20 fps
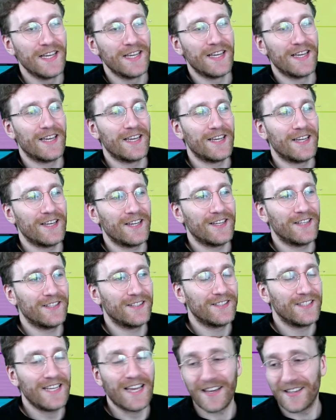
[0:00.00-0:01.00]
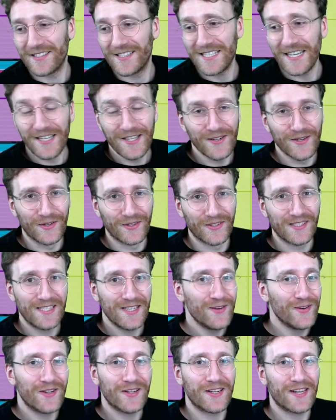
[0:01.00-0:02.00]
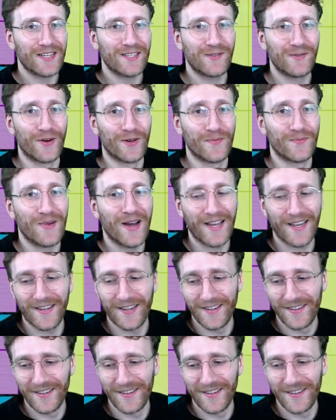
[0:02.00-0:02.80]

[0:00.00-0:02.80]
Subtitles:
And yeah, thank you. See you in the next one. Bye.